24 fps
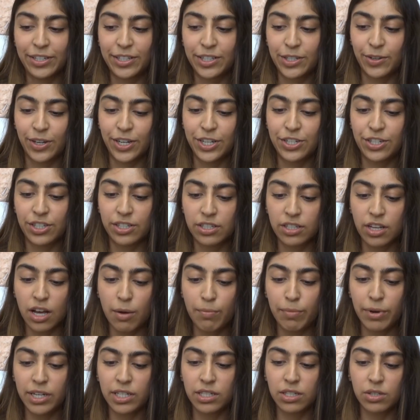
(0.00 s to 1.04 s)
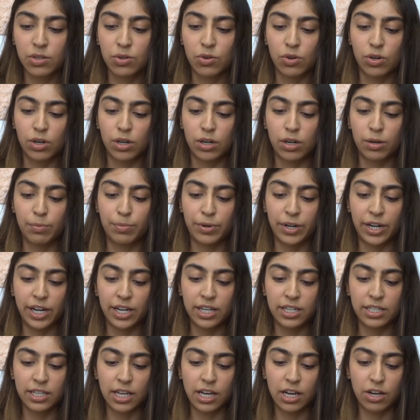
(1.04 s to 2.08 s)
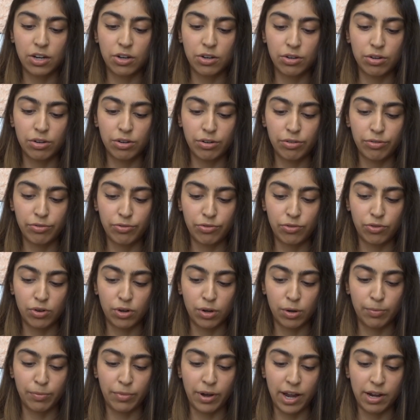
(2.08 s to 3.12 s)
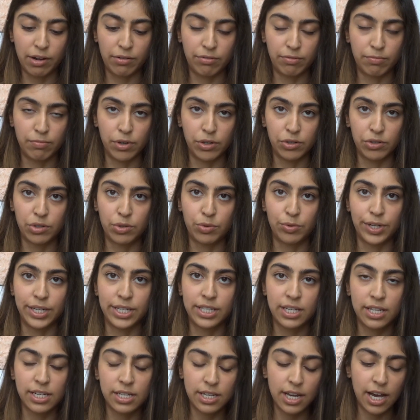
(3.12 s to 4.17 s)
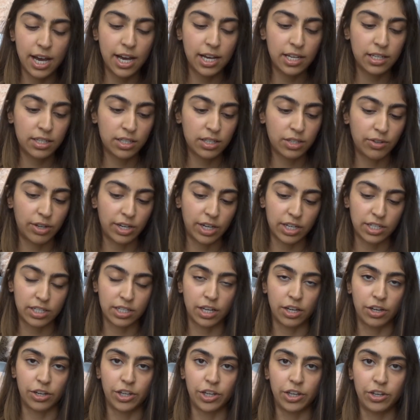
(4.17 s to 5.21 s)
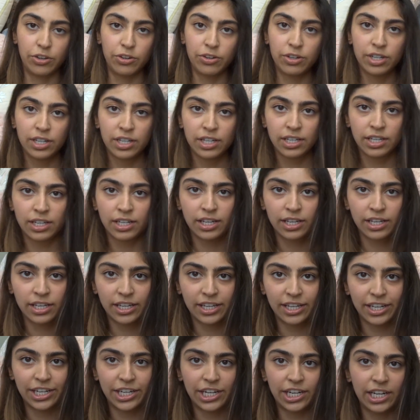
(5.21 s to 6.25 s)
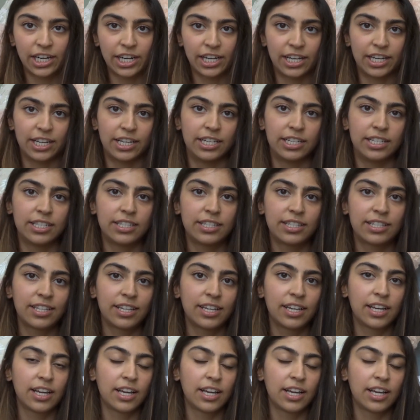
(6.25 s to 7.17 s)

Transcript: so I just got my score breakdown for my most recent test, so I could tell you. Here it is.